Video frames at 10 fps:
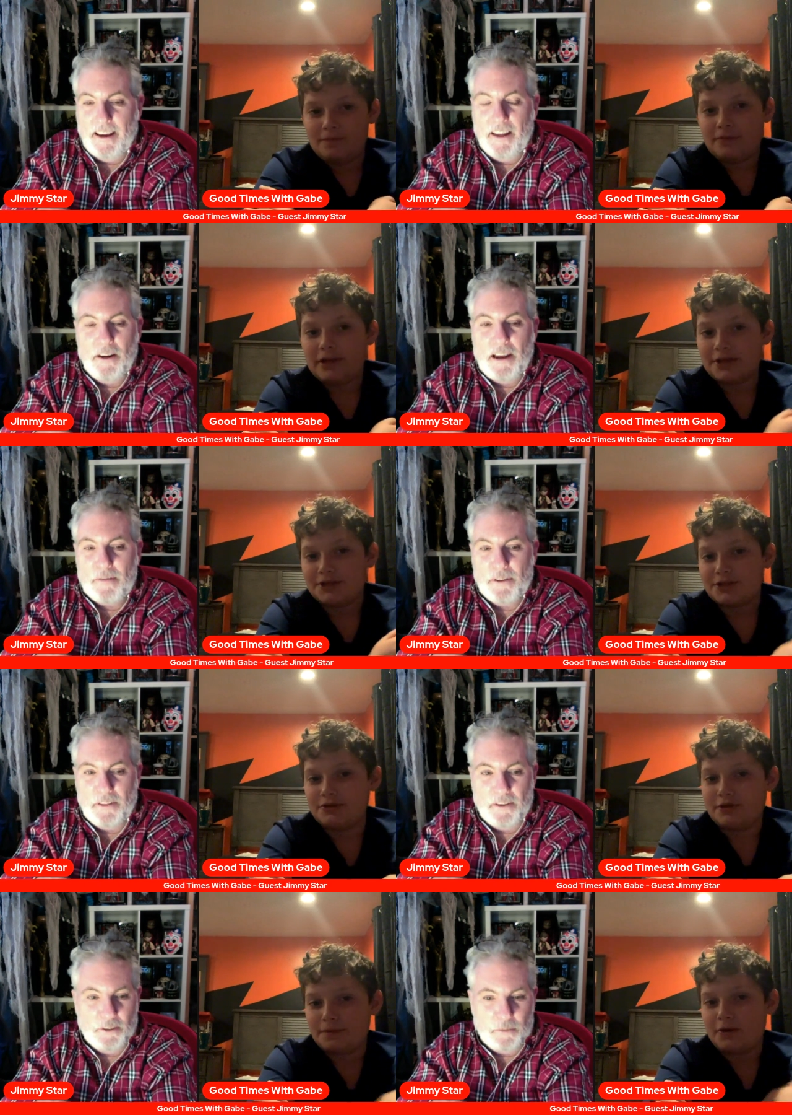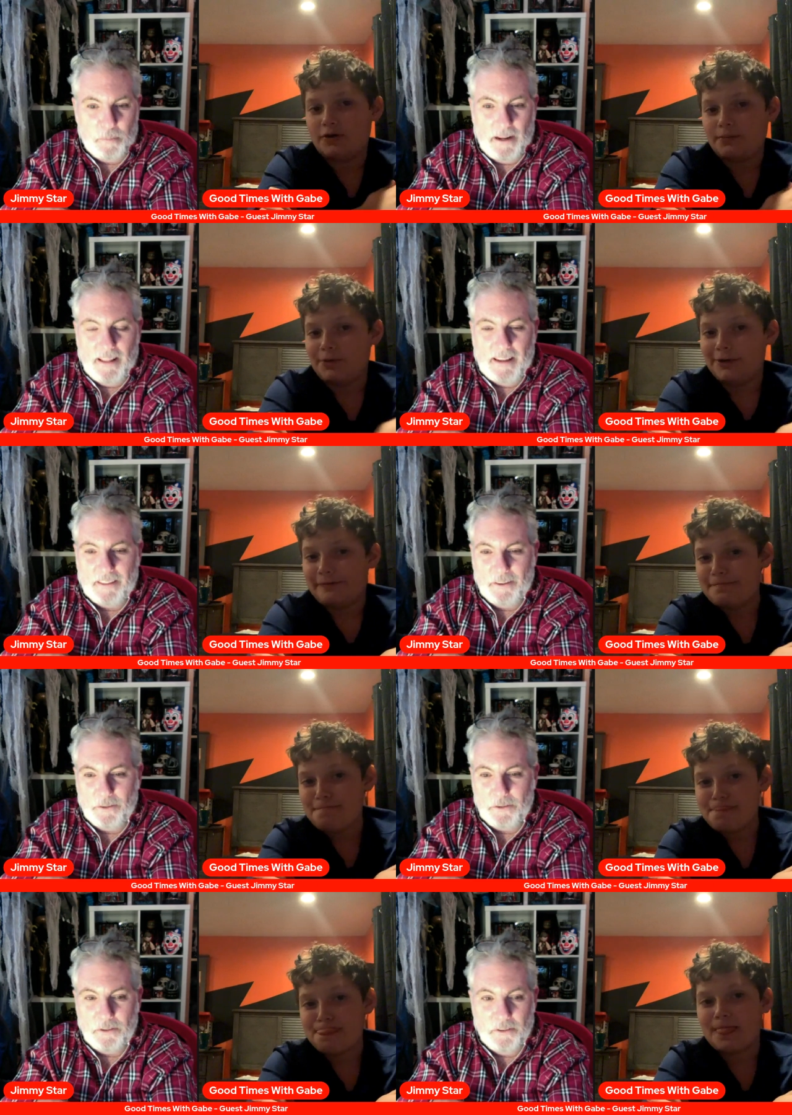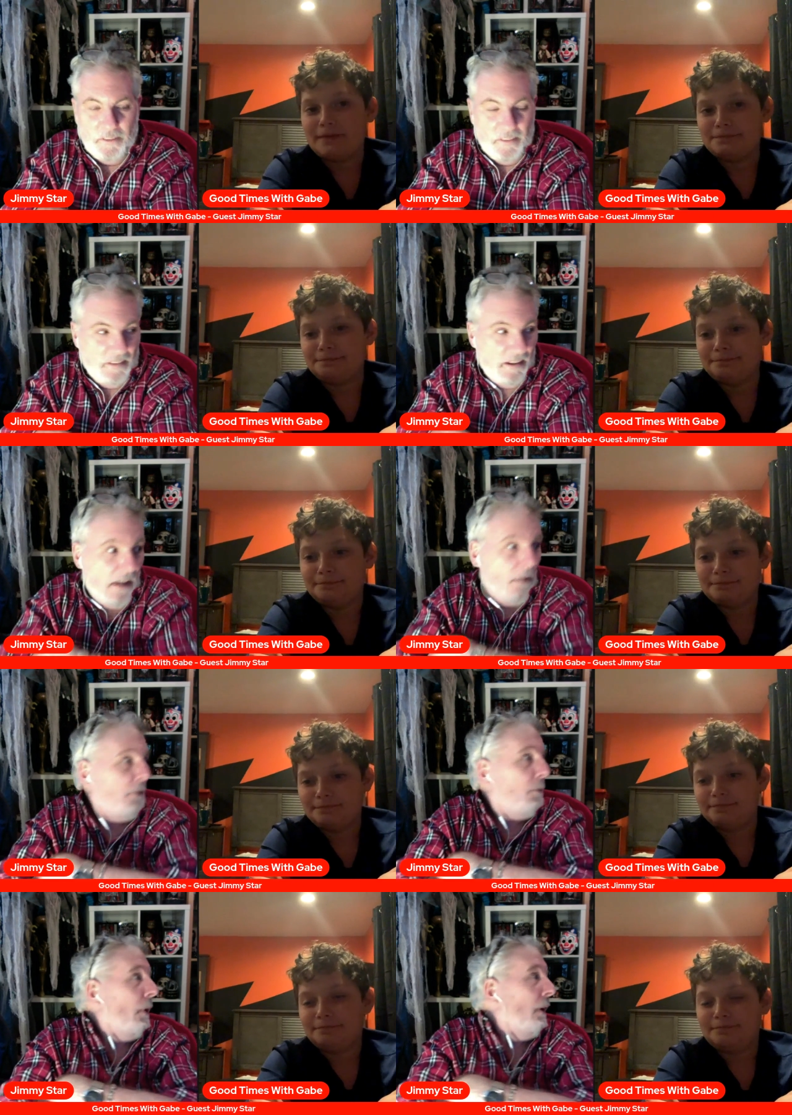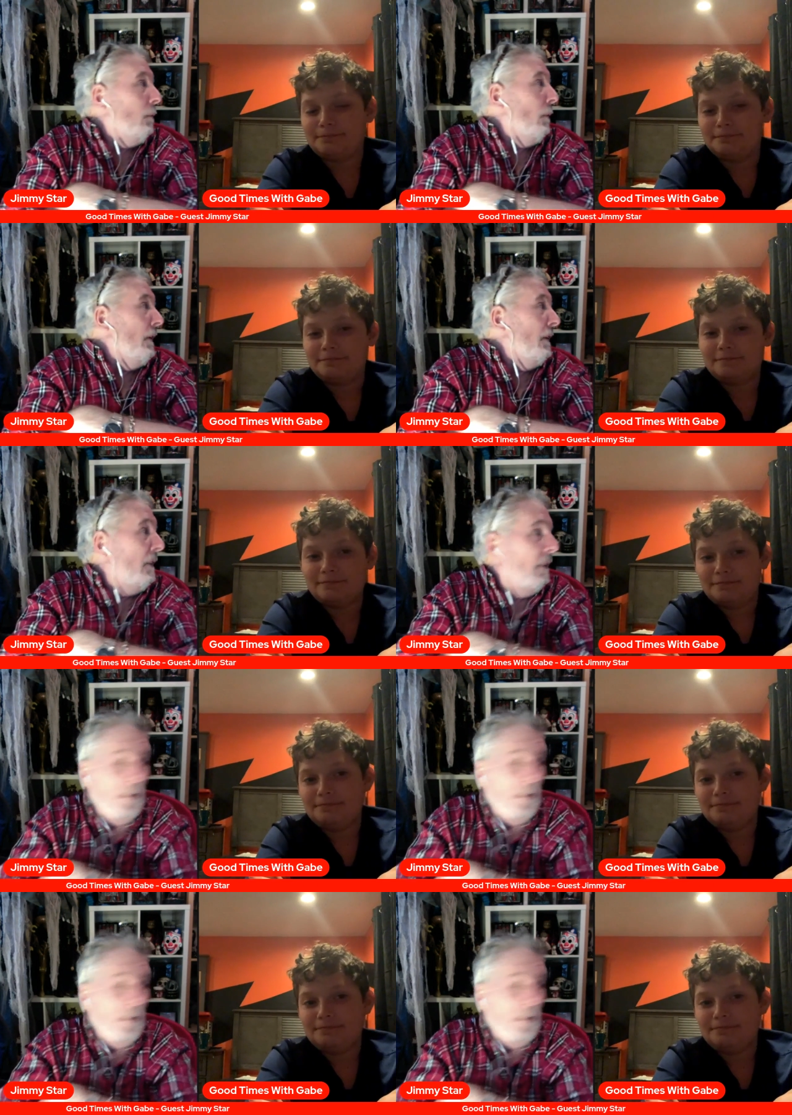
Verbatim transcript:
Speaker 1: I don't have one of those, but I like those. I always wanted one.